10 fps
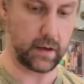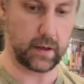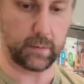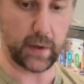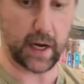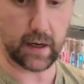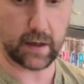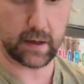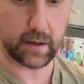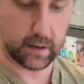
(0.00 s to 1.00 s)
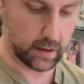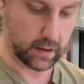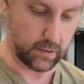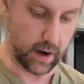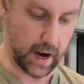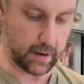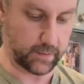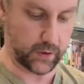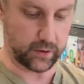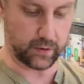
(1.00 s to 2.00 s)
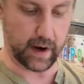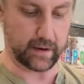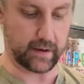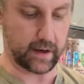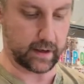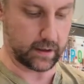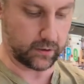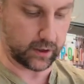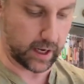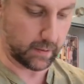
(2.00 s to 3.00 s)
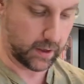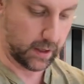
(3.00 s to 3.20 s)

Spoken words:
That's better. Right, so it's a rectangular shape.